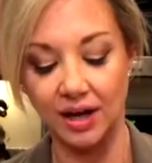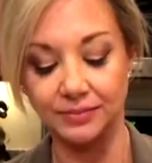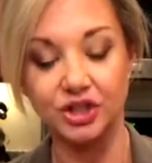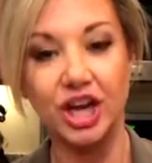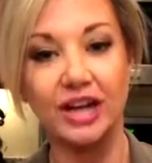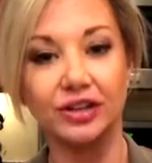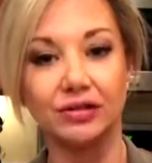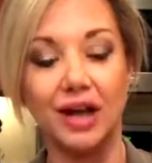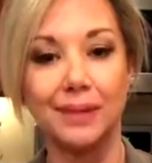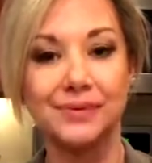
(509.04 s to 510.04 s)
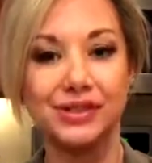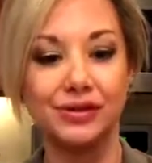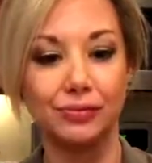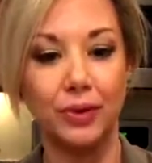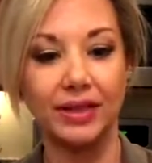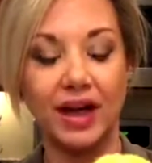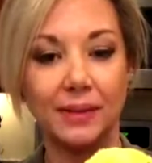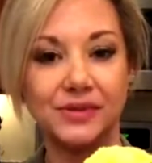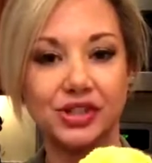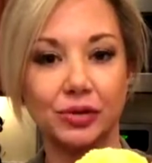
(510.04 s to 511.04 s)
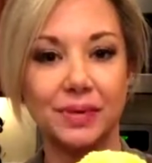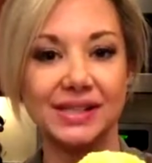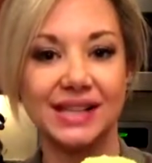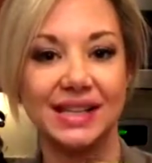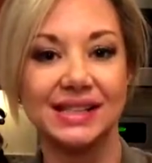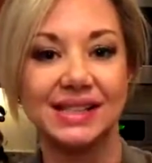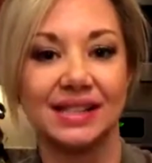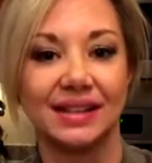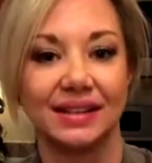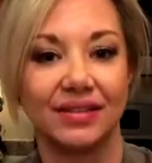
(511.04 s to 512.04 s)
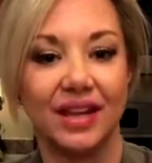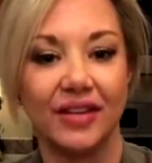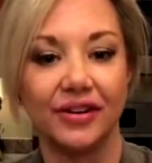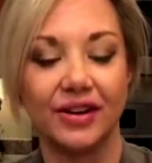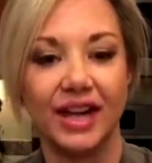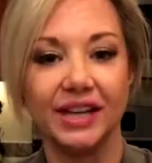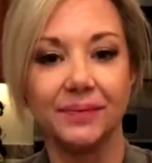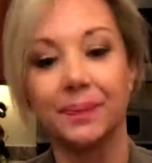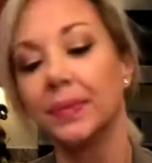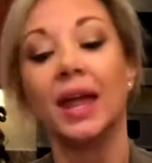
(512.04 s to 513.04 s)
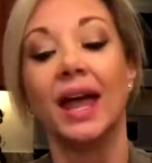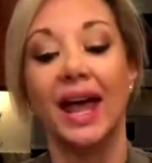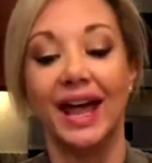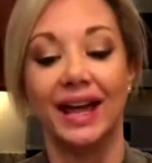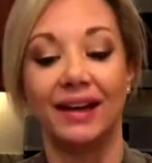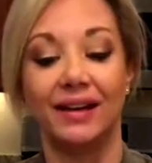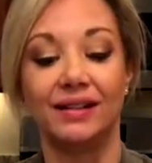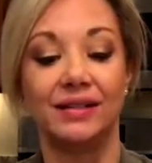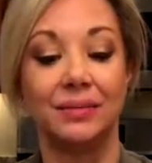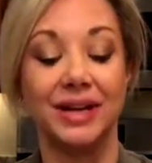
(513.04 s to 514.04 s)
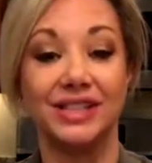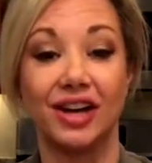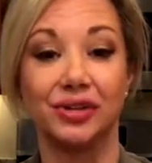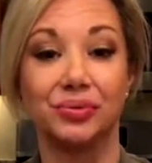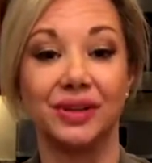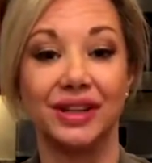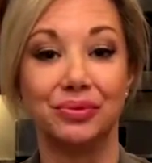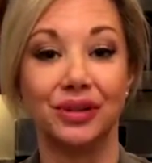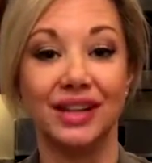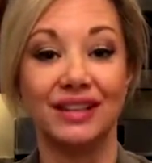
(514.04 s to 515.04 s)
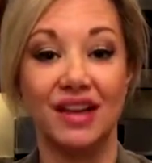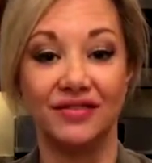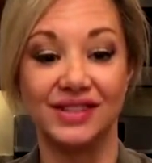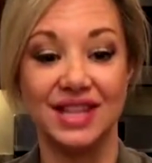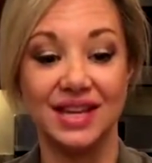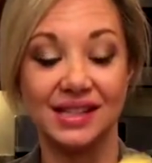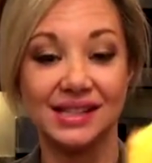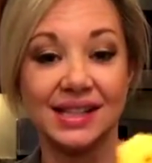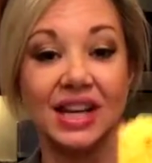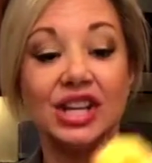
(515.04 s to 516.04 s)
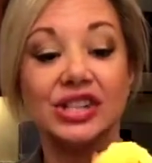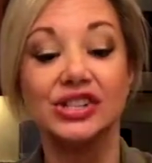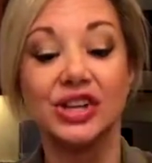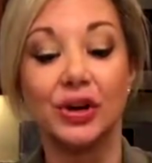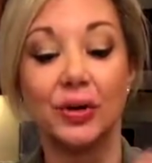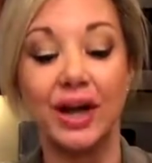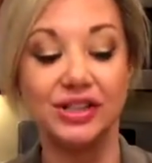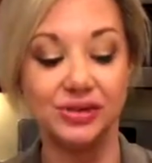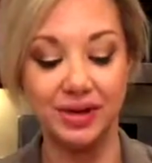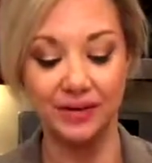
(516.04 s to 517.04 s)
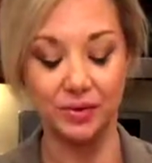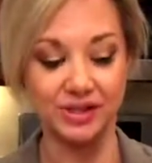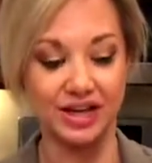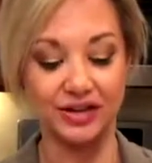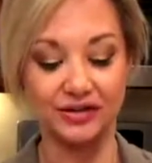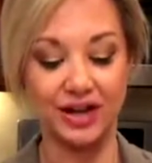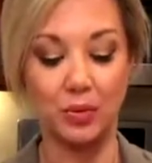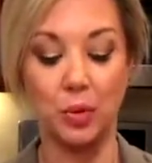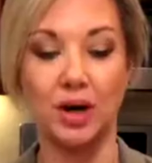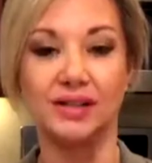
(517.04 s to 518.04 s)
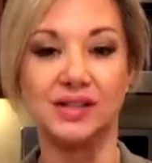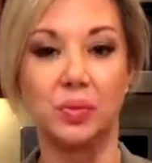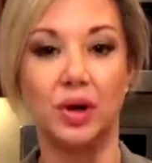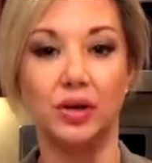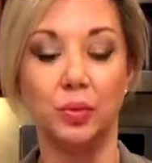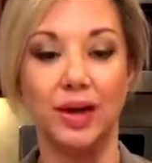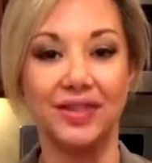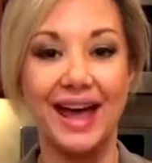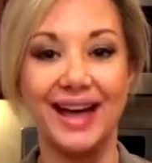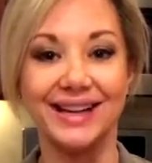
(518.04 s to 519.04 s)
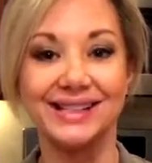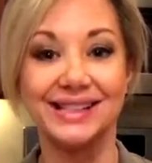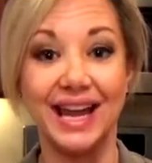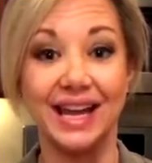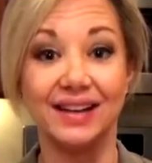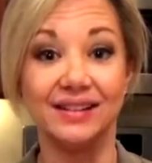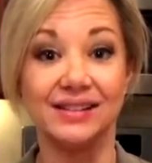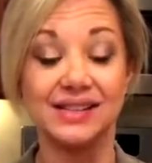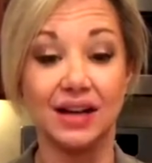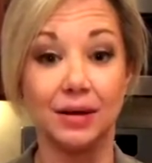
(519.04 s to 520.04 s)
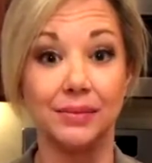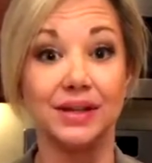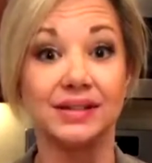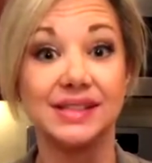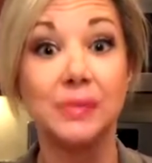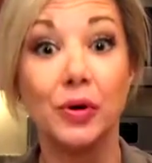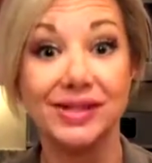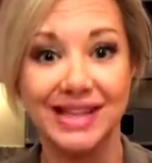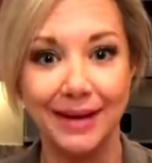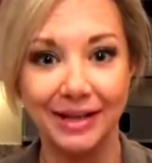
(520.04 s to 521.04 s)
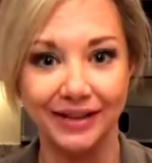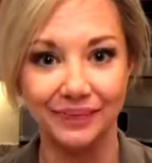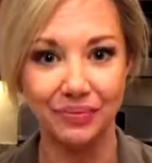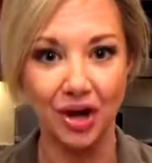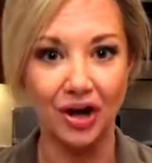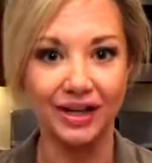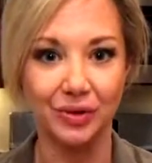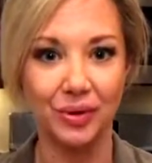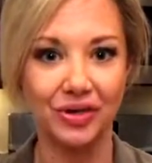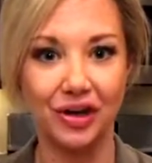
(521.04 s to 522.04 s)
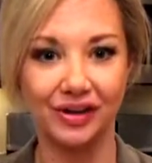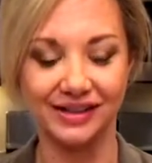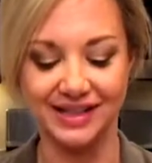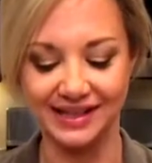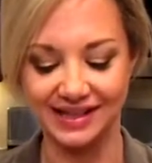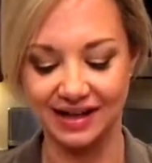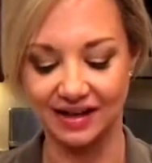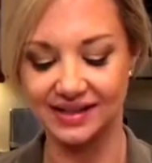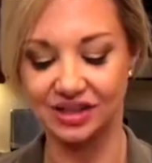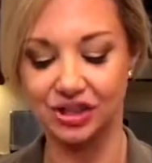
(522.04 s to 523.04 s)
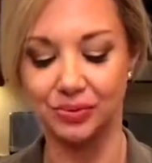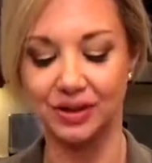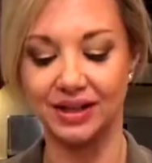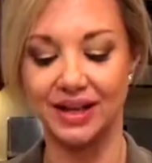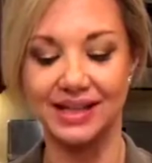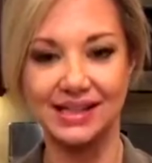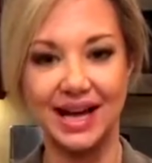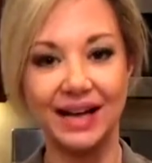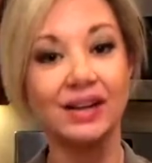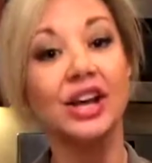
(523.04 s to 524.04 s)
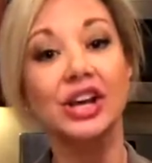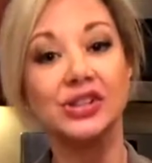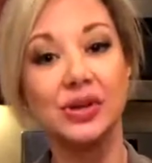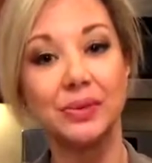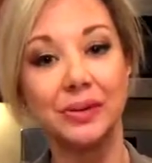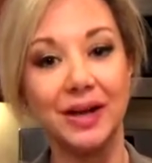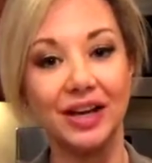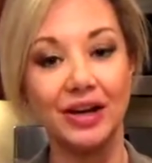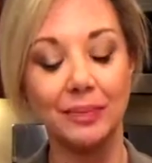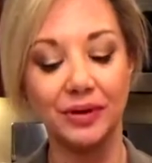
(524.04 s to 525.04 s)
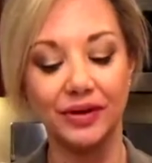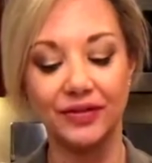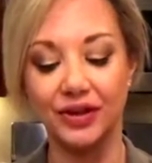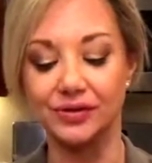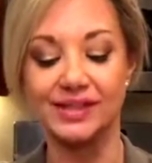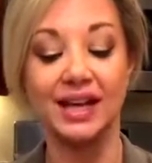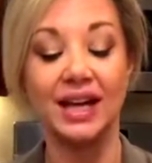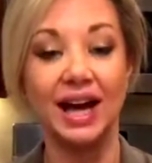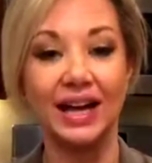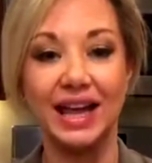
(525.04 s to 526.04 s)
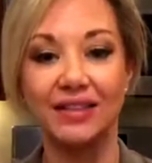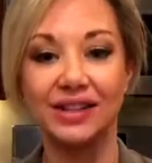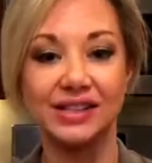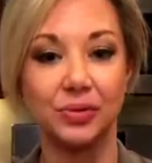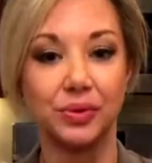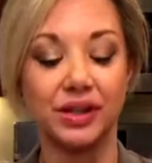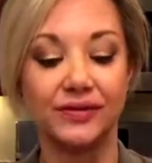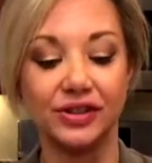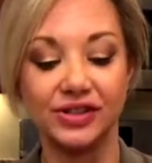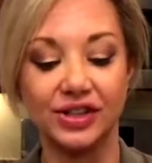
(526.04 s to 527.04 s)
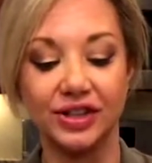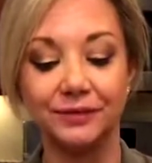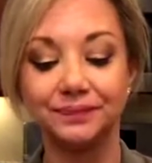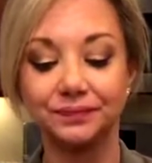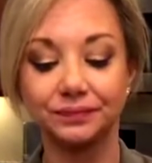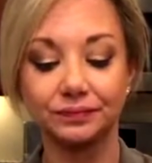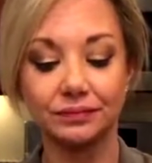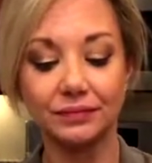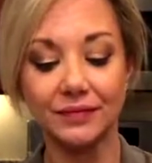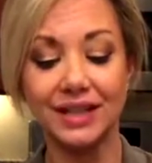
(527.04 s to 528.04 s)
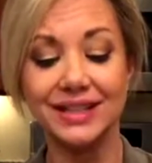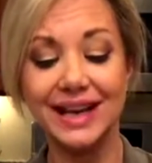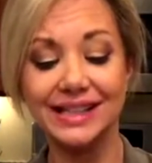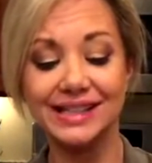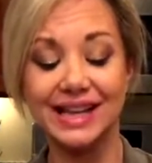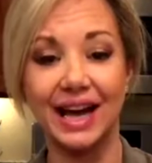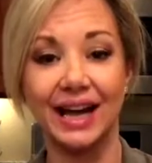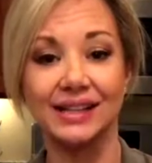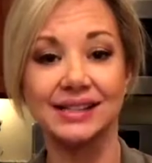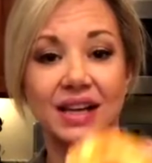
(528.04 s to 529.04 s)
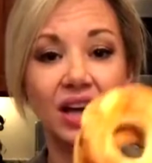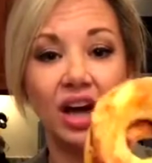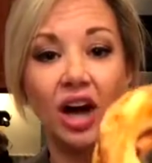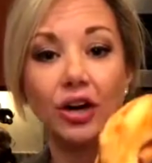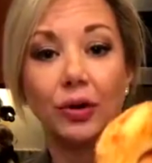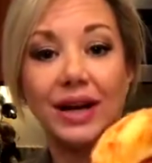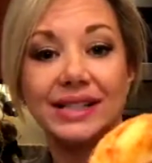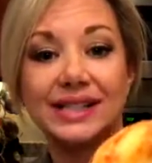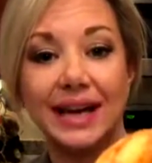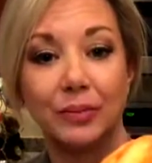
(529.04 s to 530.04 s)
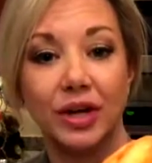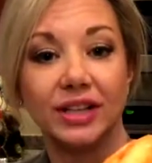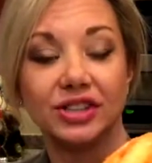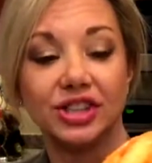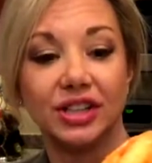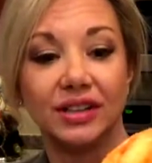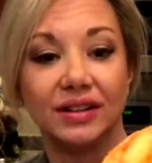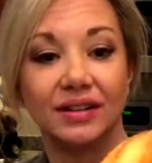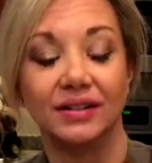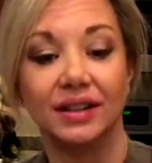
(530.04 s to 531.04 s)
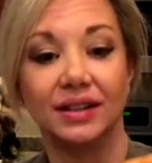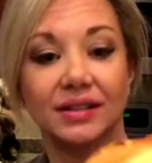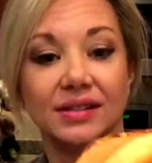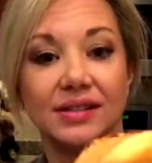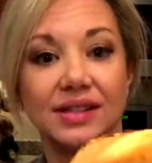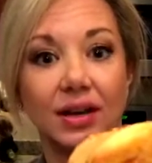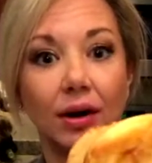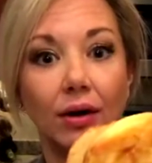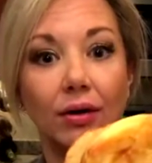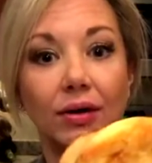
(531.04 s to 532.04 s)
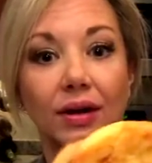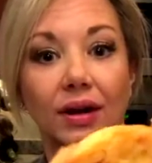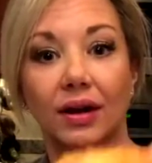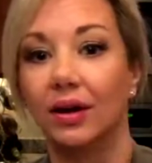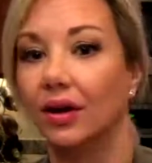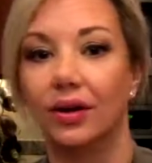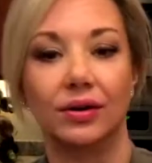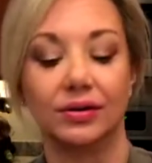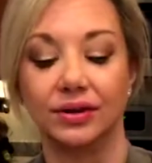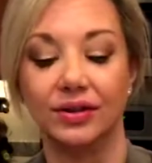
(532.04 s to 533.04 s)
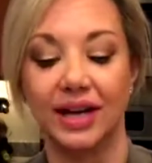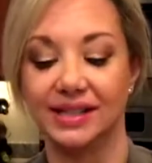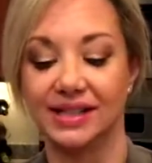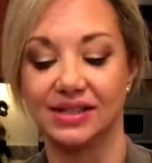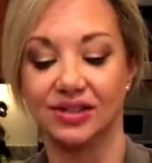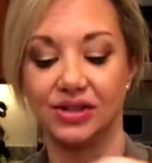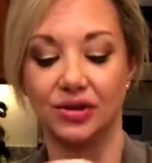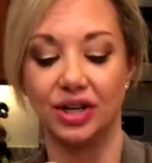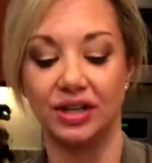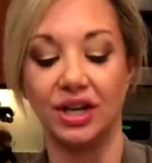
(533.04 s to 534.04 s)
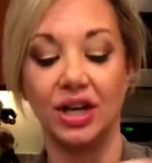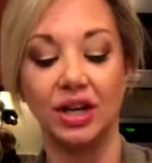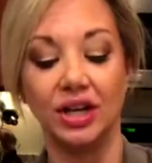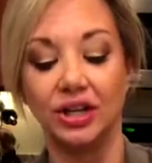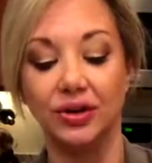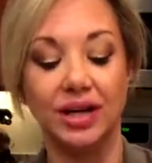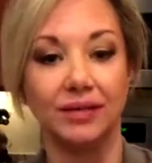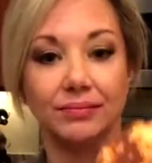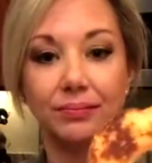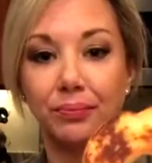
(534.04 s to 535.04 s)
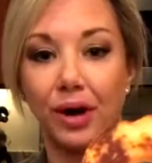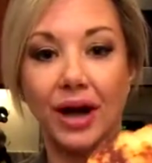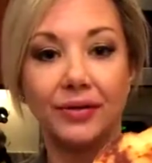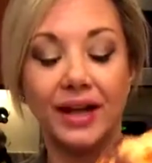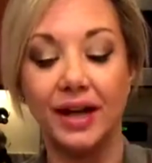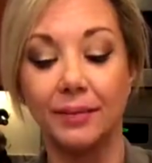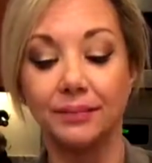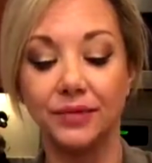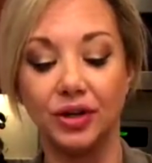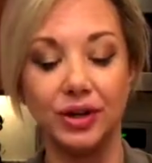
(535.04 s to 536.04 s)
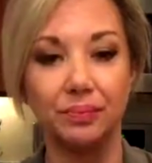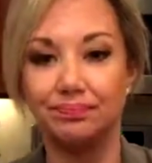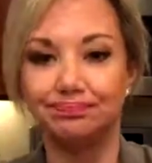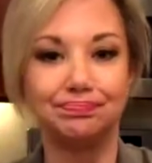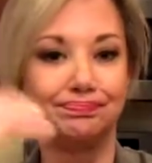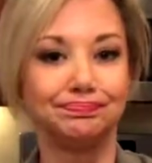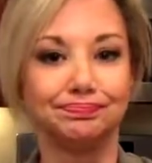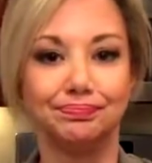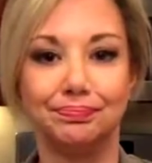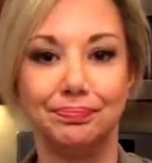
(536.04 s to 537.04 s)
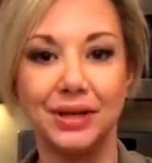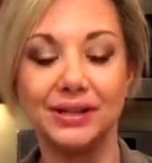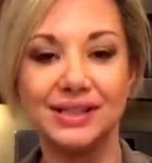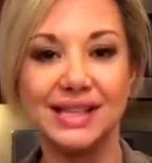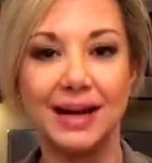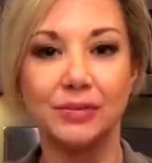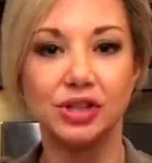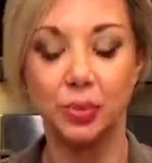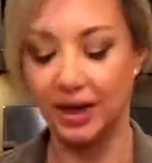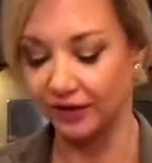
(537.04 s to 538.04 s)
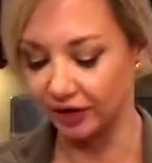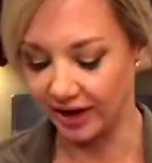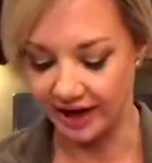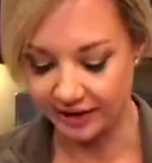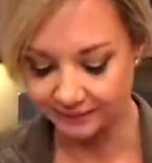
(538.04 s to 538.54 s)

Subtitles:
cheddar red lobster biscuits the other night, and my daughter really, really loves these. So I do have one daughter that wants one with eggs and some smoked salmon on it with the hollandaise sauce. She really likes that. So I'm gonna make a couple of those. Again, these are really versatile, nice size, a great sandwich. So, oh, you guys, these are so good. You can brown them, you can build a sandwich, whatever you like.